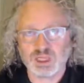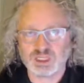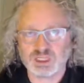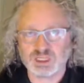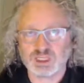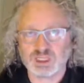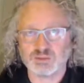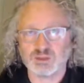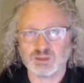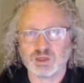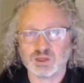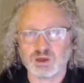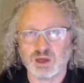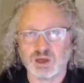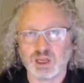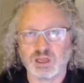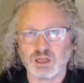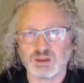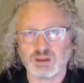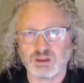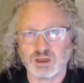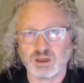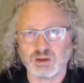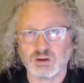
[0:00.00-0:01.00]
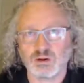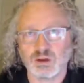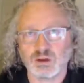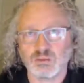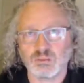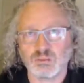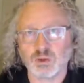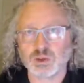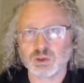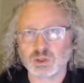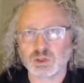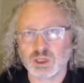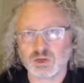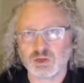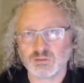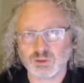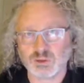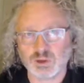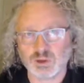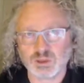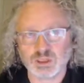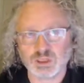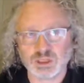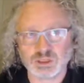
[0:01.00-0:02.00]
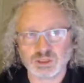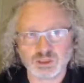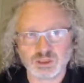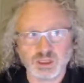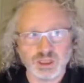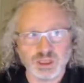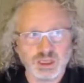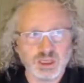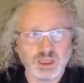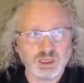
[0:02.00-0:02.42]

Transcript: NCBI their bookshelf project.